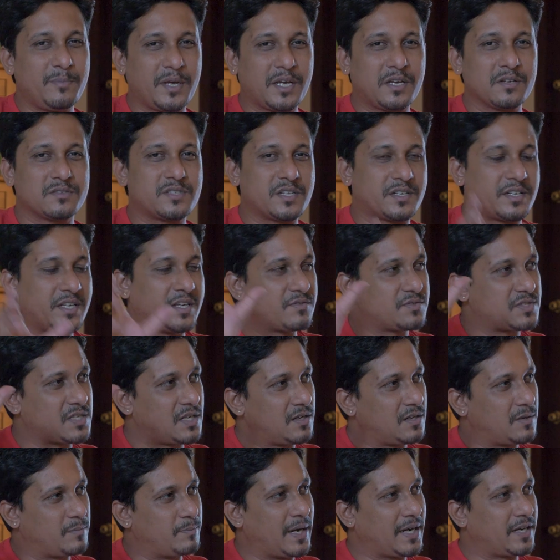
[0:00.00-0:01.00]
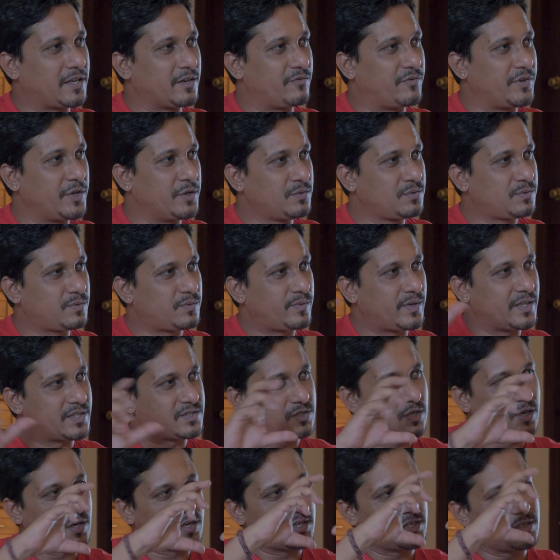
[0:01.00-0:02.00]
because it gives a better view. It's
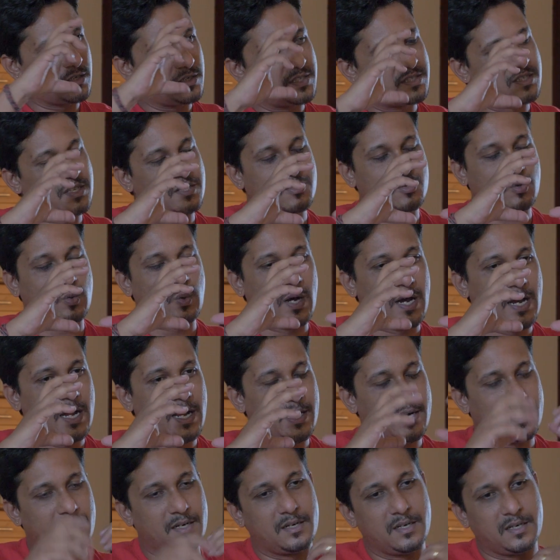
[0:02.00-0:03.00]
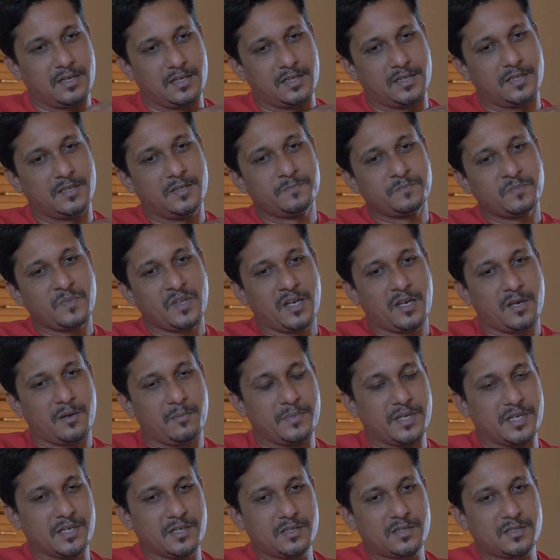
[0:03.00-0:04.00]
it's a squared
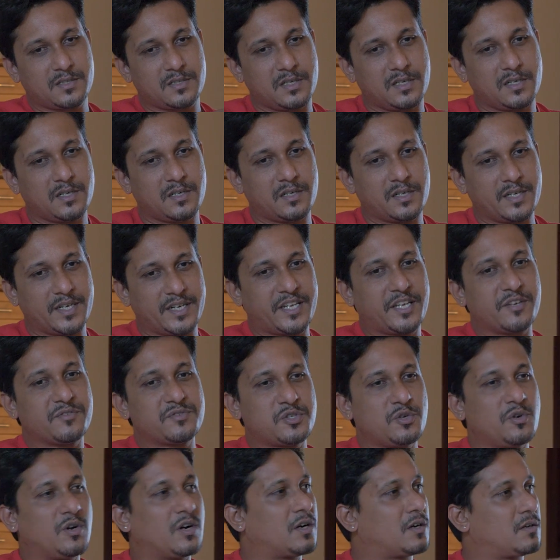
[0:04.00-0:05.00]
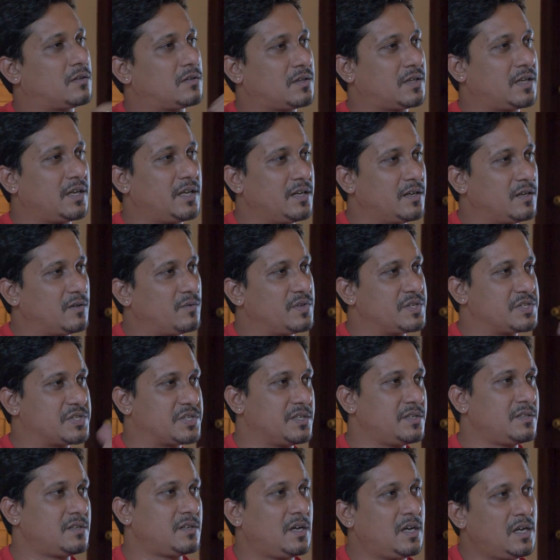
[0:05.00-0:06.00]
mirror. It gives you a clear
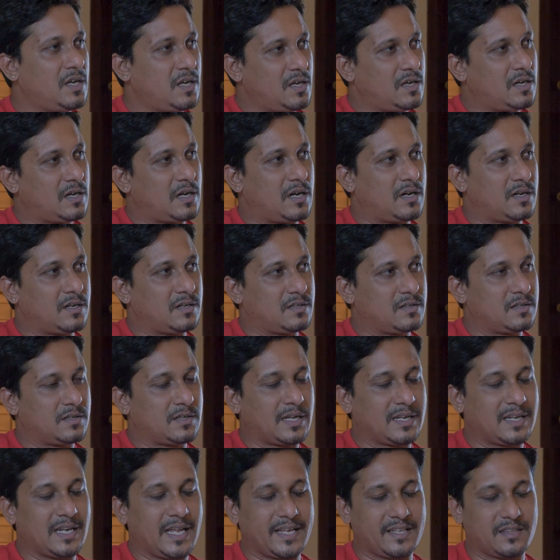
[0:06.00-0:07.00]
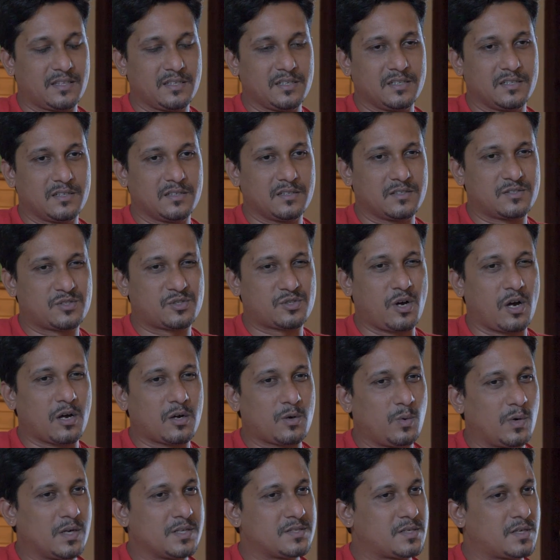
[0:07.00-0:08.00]
vision, unlike the
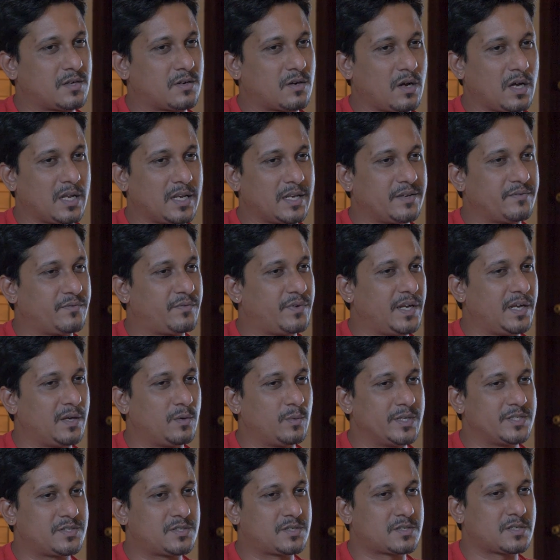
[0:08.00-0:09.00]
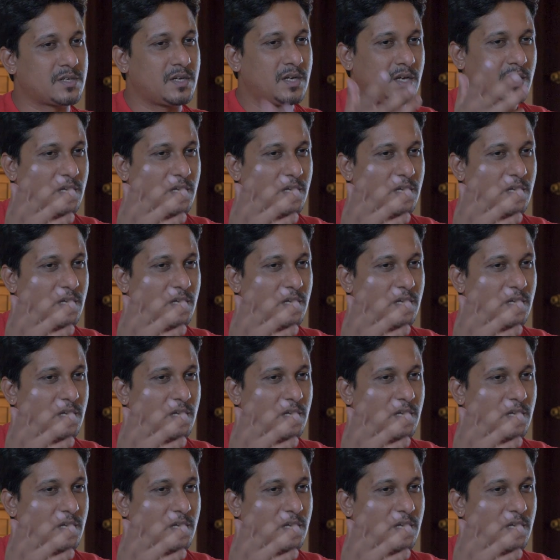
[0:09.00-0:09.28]
stock ones in Royal Enfield, which